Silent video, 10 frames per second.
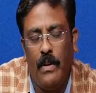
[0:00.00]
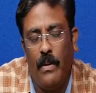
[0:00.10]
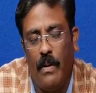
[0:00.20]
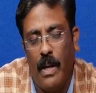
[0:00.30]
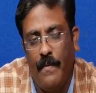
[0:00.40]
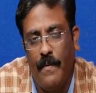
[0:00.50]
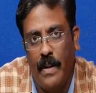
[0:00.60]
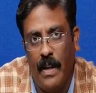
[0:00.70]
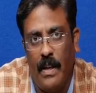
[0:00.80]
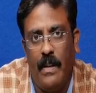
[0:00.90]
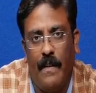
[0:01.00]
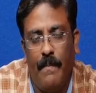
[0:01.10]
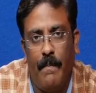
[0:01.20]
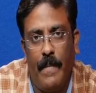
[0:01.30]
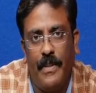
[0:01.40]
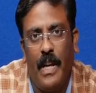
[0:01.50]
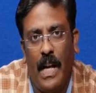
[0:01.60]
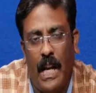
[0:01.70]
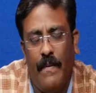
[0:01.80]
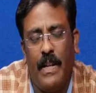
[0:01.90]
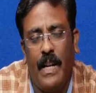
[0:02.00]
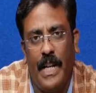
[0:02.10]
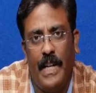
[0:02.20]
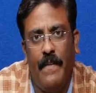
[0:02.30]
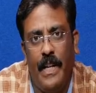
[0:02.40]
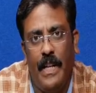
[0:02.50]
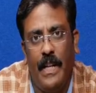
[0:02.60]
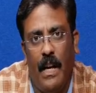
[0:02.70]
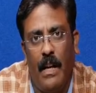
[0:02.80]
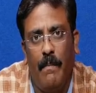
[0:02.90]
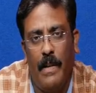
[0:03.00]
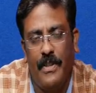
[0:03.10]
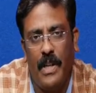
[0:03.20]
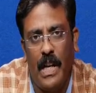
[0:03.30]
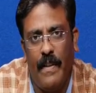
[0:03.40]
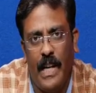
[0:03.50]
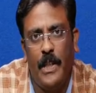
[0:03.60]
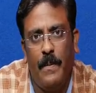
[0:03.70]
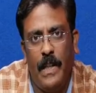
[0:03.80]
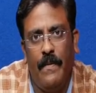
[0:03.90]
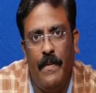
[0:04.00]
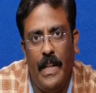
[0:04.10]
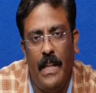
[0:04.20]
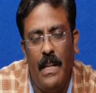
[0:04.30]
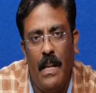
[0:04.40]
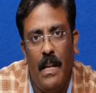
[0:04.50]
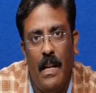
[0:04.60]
node of a null graph must have a connectivity or must have an edge between